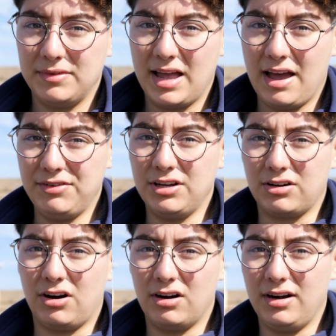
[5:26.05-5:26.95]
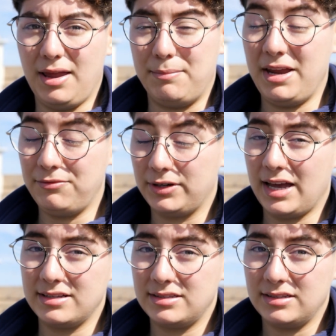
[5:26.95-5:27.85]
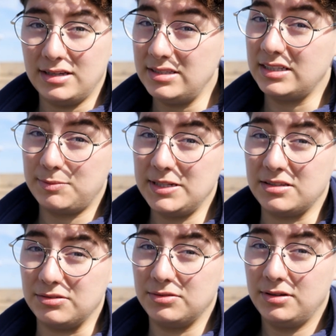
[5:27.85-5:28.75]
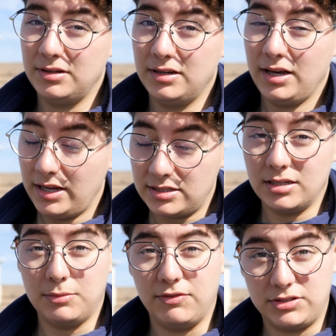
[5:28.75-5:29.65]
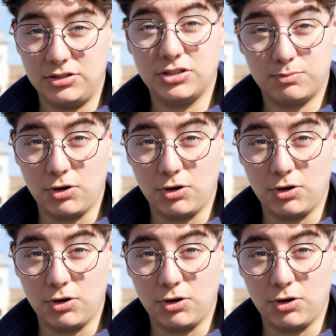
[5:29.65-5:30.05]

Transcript: Having a car and paying for gas is expensive, and some of us are just